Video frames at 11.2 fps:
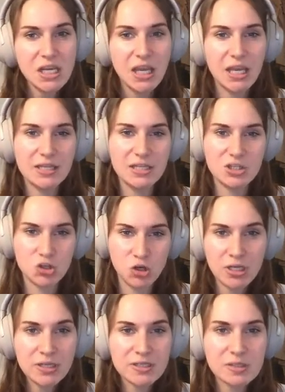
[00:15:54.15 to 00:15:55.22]
And they
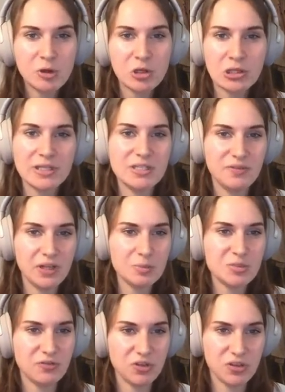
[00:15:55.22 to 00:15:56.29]
trained this model. They developed
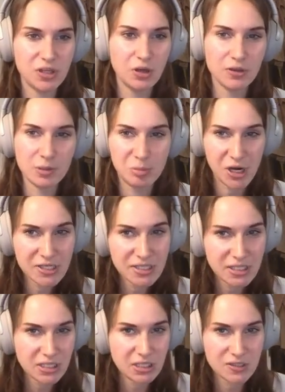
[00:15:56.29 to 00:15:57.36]
everything on the
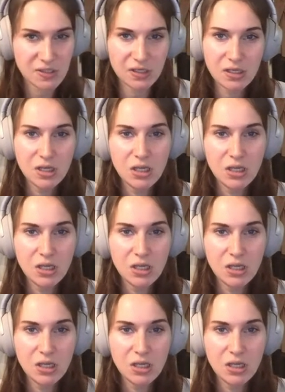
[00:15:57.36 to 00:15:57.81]
prostate data set.